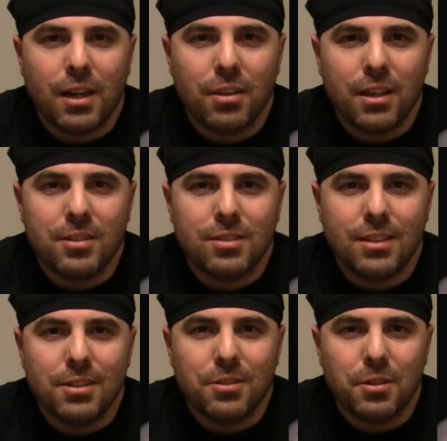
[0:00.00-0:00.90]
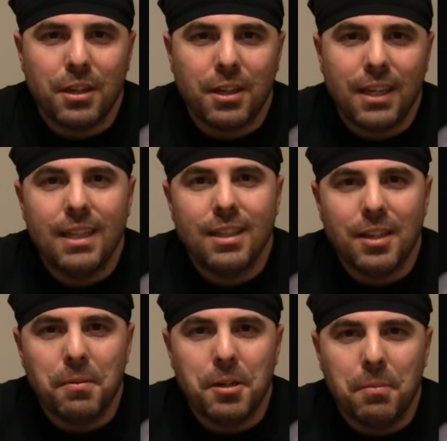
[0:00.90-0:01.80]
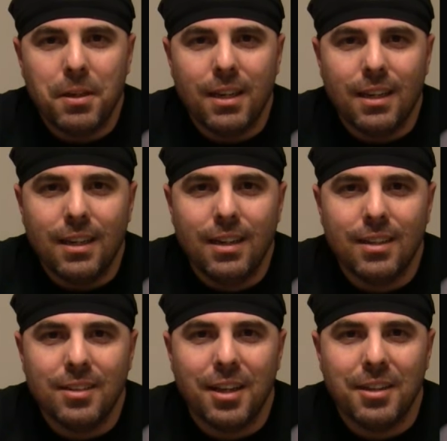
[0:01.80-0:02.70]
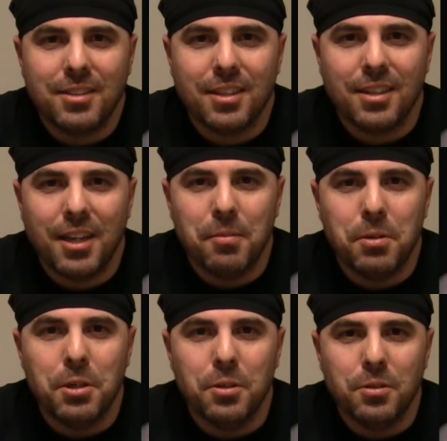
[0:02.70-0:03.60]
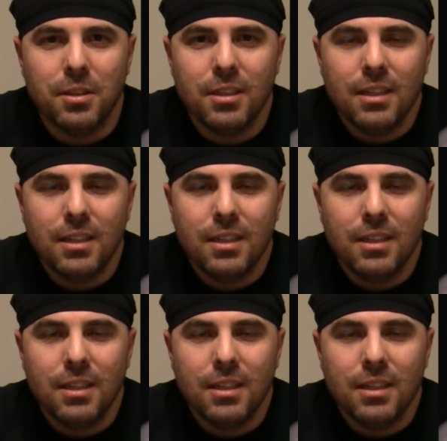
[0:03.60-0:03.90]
I think, still in the WWE that debuted